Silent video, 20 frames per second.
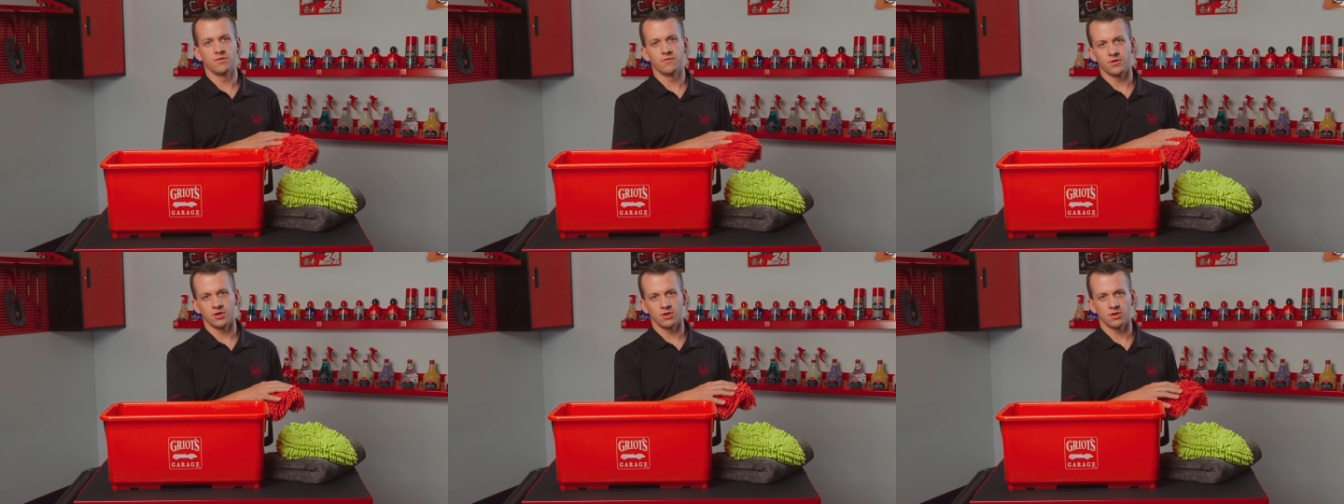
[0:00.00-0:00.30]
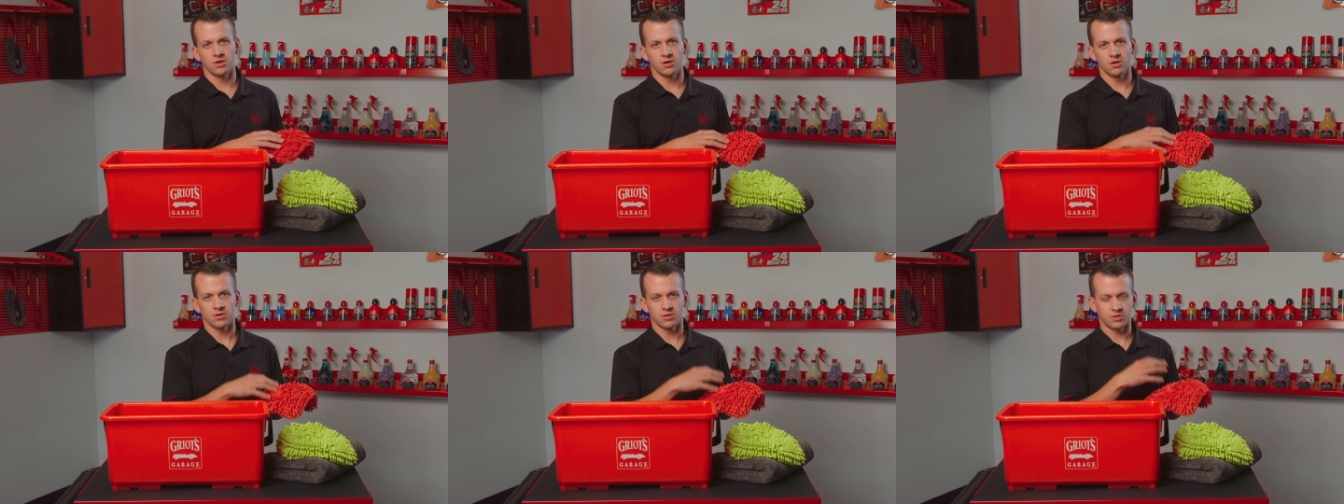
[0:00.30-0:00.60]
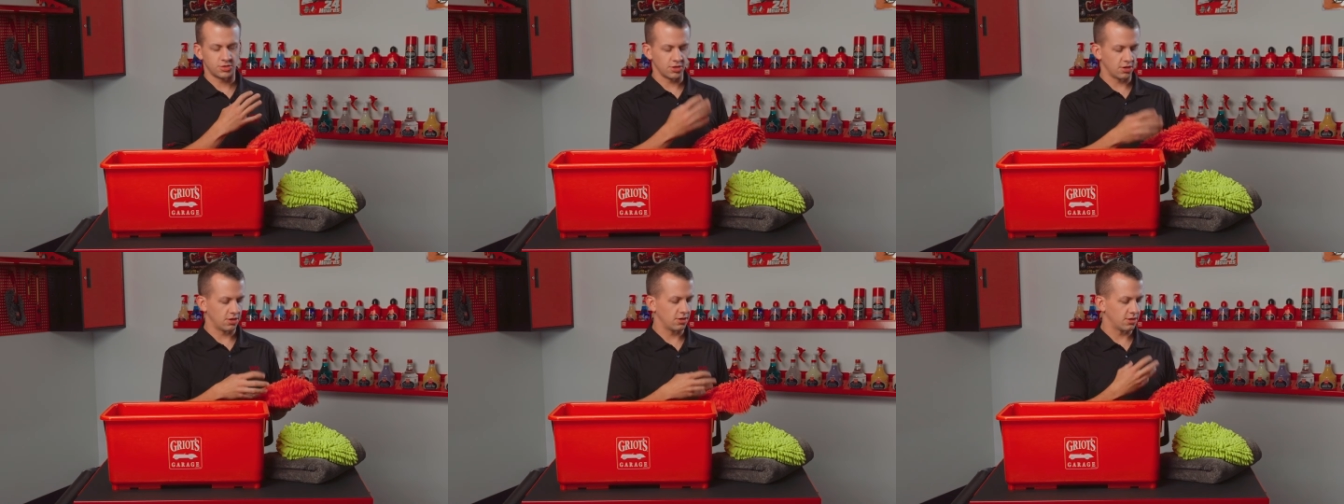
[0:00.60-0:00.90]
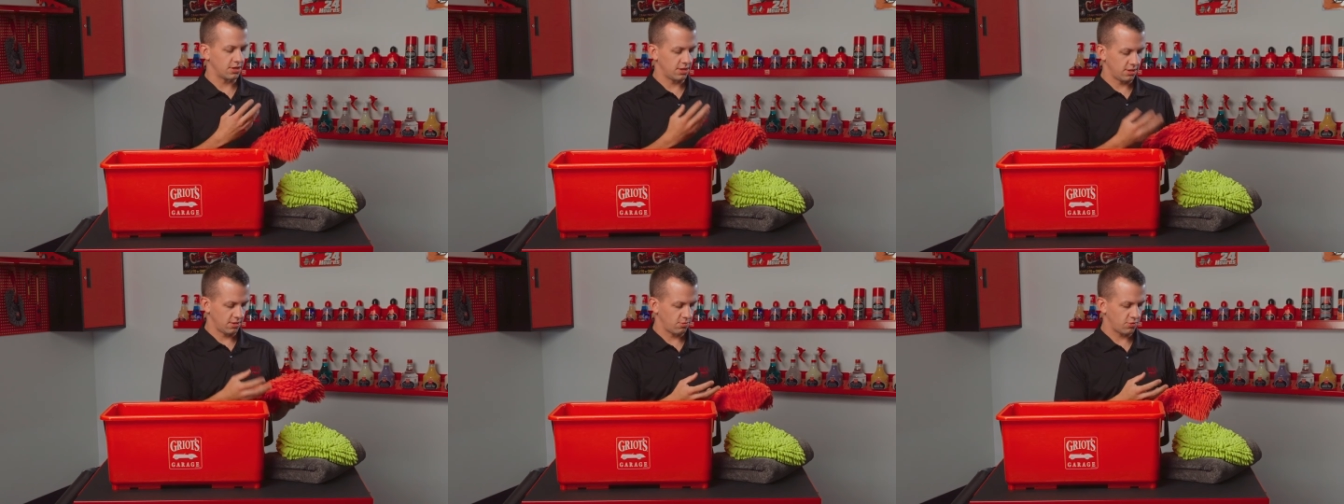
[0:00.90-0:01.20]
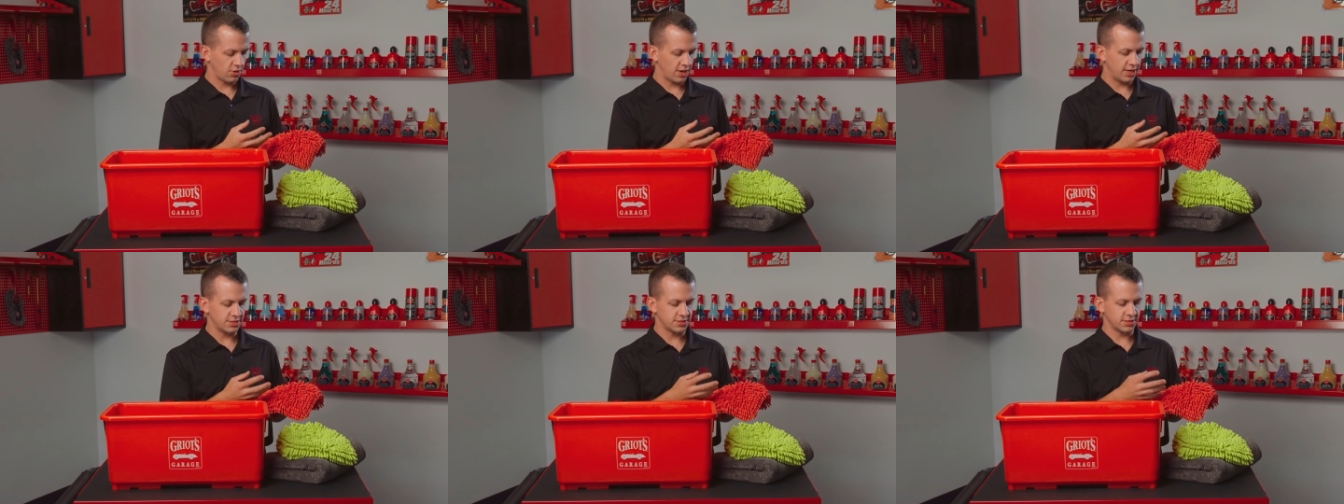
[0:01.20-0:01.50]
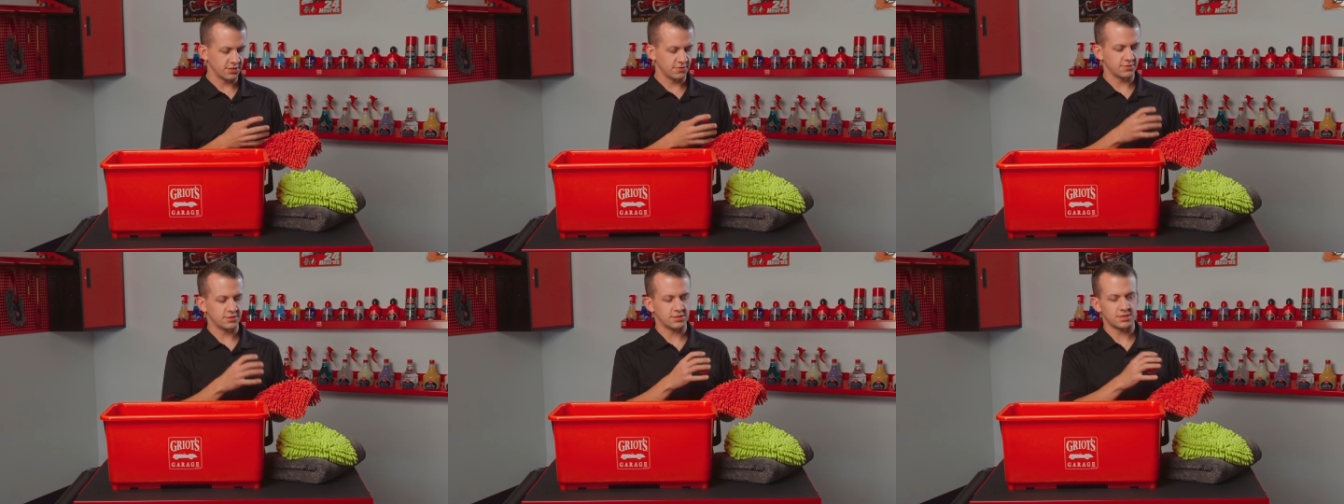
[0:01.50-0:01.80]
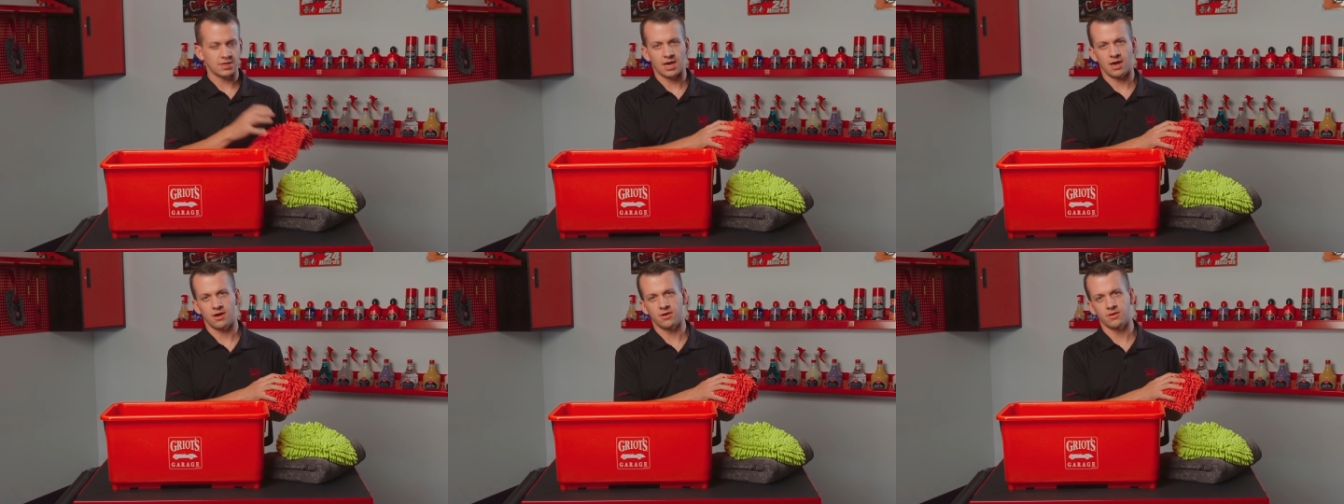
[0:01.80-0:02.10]
of your dirt and abrasives
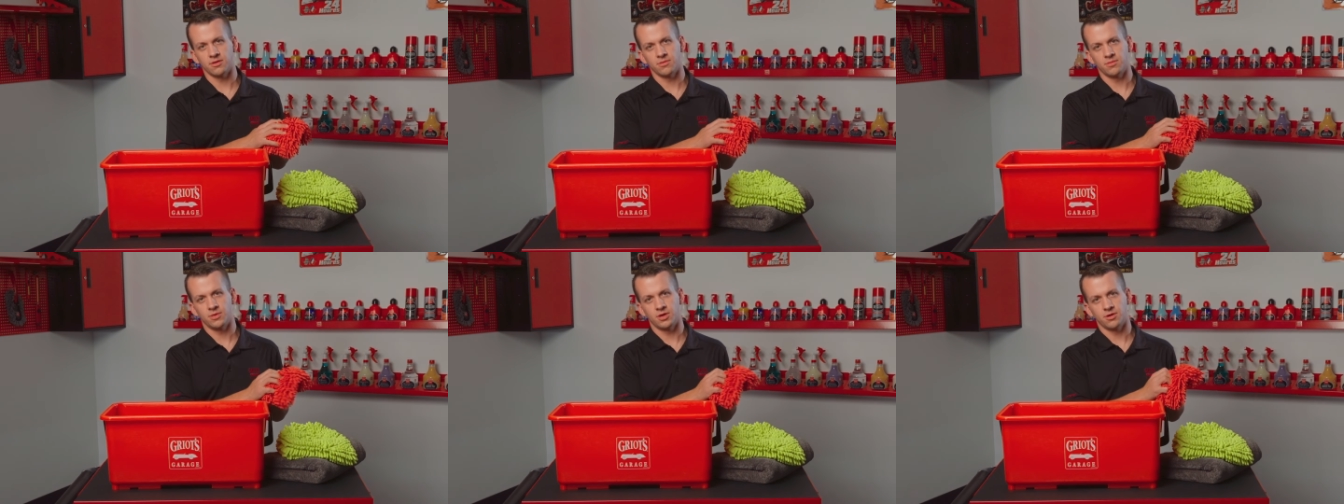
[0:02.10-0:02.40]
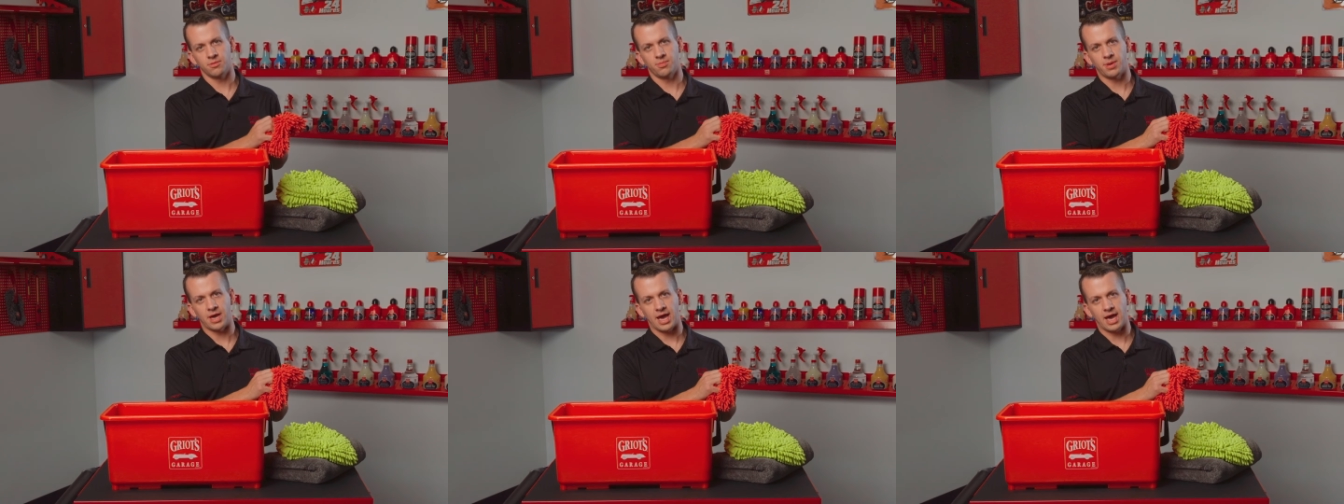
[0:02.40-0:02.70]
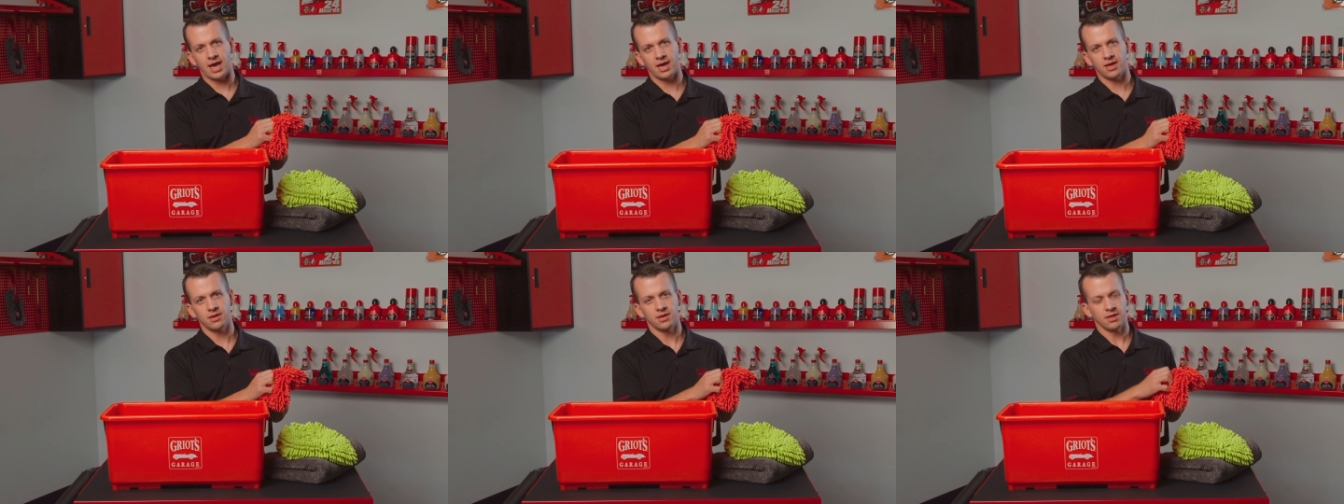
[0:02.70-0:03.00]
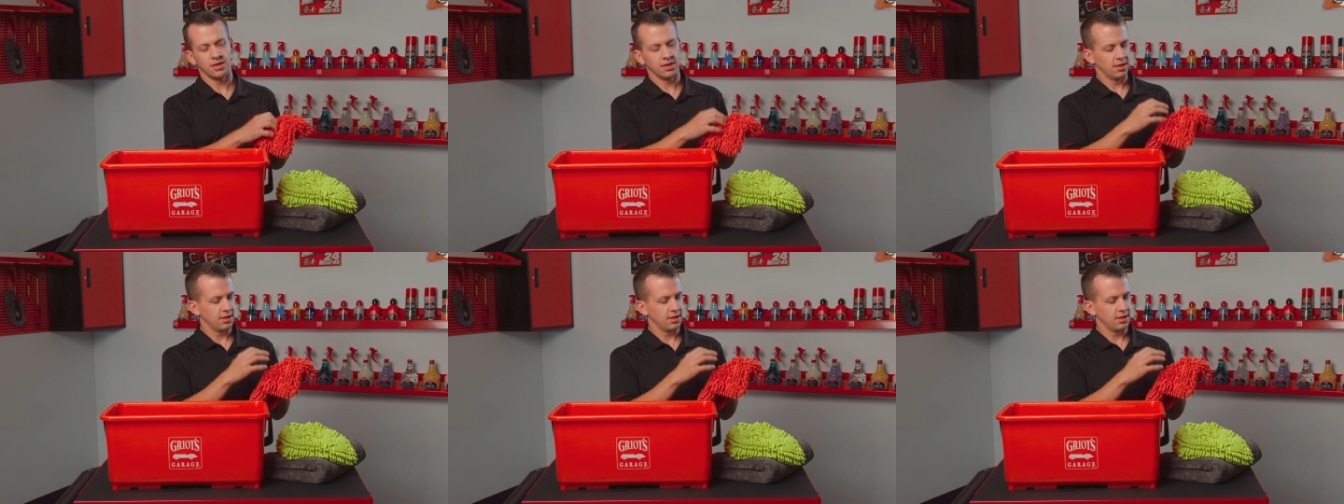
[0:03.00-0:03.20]
out of the mitt or pad,